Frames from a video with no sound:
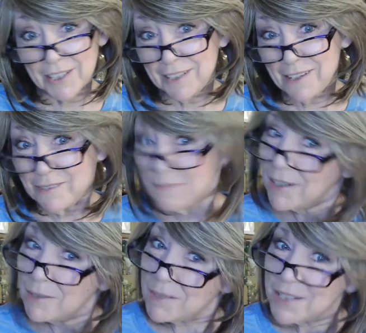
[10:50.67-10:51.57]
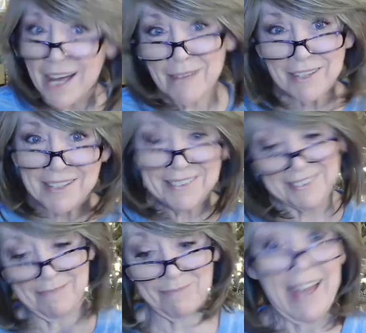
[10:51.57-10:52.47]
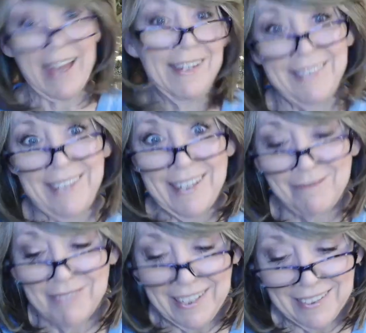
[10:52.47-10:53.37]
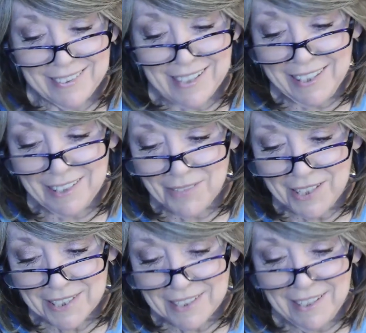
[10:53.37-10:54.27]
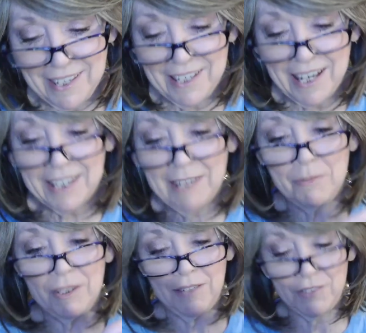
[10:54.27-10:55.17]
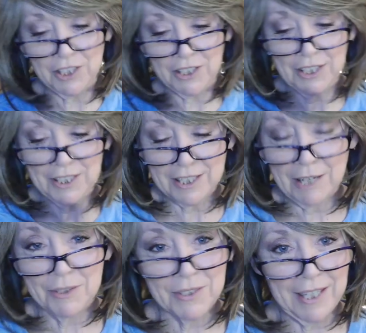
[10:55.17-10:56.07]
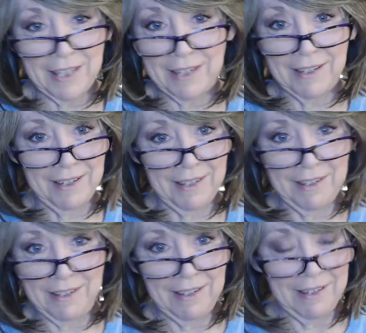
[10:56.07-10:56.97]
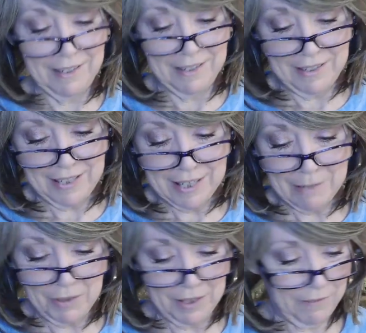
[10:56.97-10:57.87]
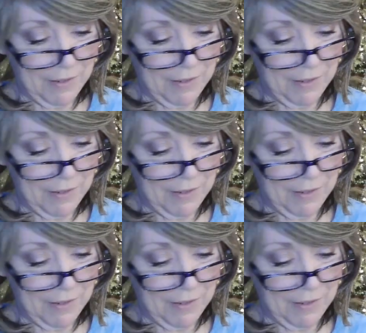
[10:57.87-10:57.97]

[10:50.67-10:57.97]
course it's going to go with my new pajamas. Yeah, so I love this. I can't believe she did this. I was like, I can't